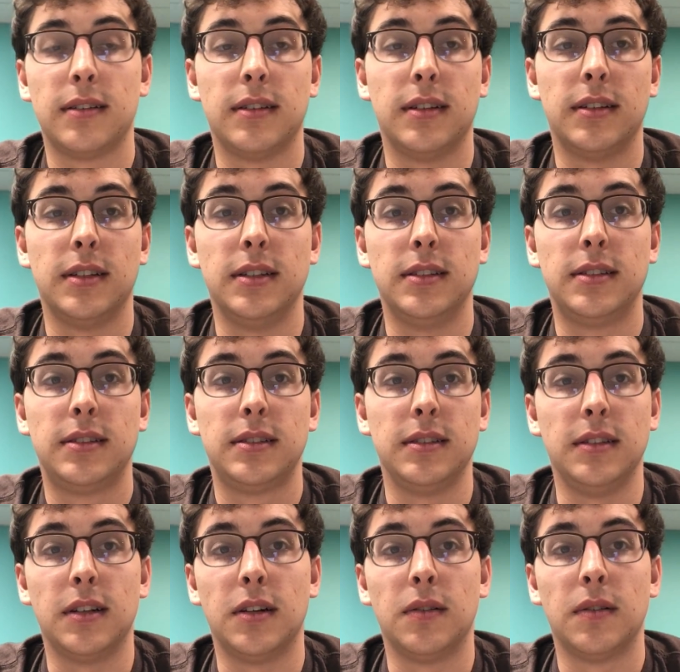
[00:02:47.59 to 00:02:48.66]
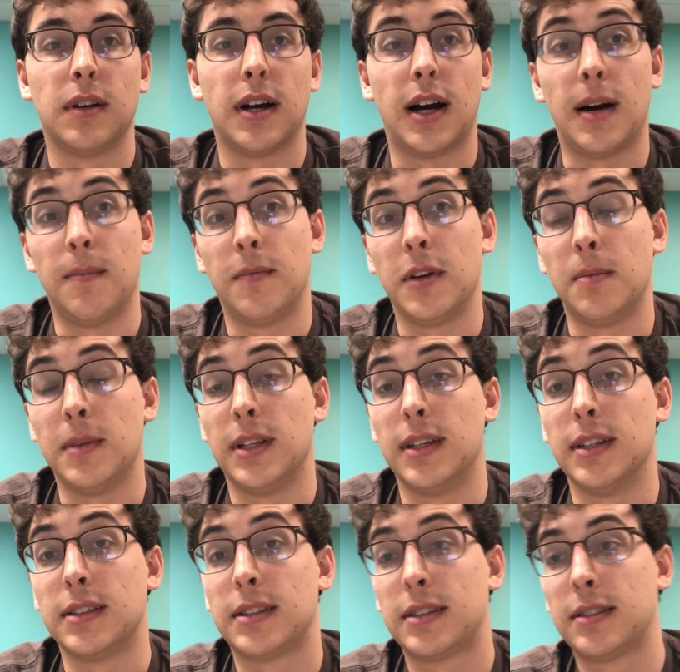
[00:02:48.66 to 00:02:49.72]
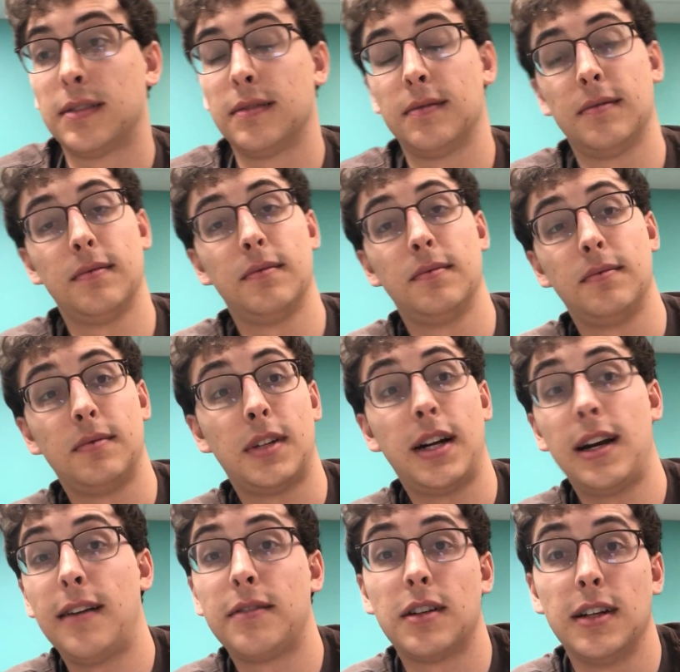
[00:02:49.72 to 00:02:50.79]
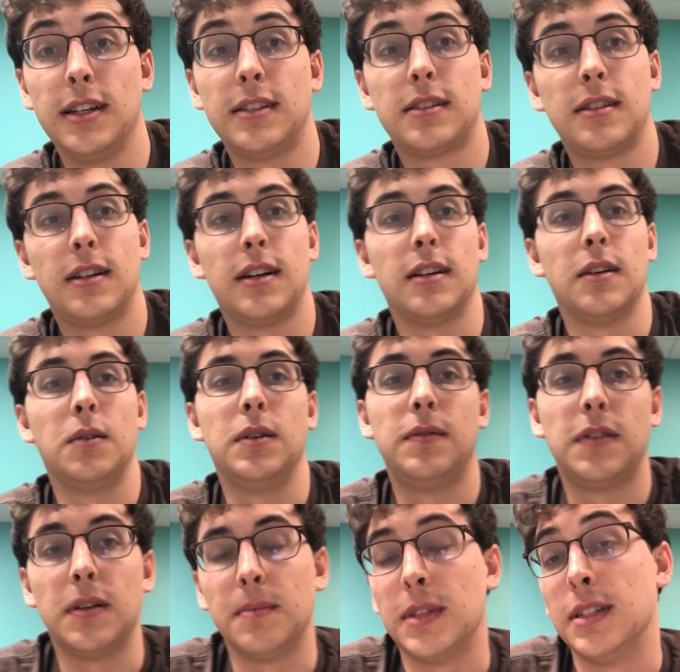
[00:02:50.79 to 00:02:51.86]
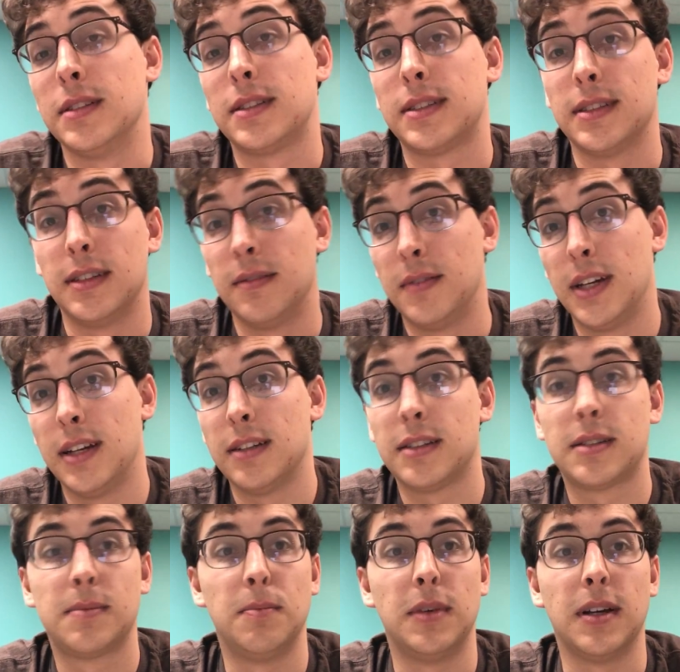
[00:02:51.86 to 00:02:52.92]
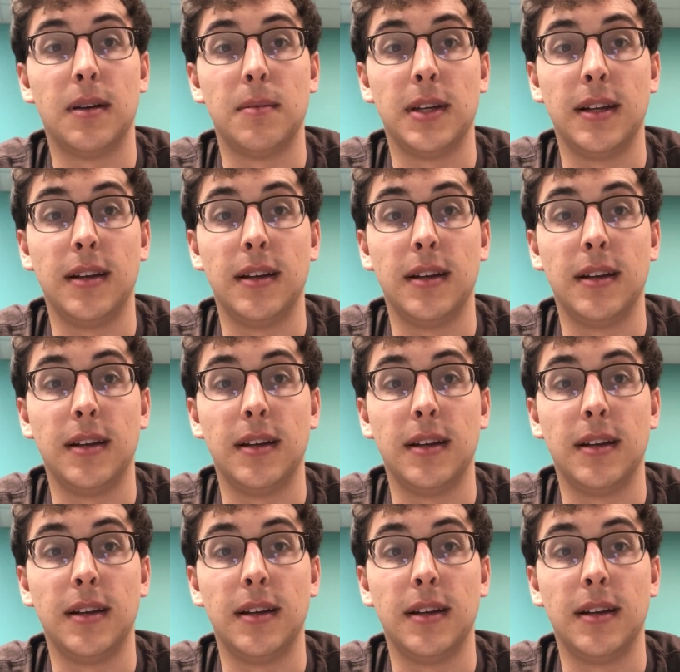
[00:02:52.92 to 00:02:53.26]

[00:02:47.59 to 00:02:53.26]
And I'm filming this right after Easter. I know we film these in advance, but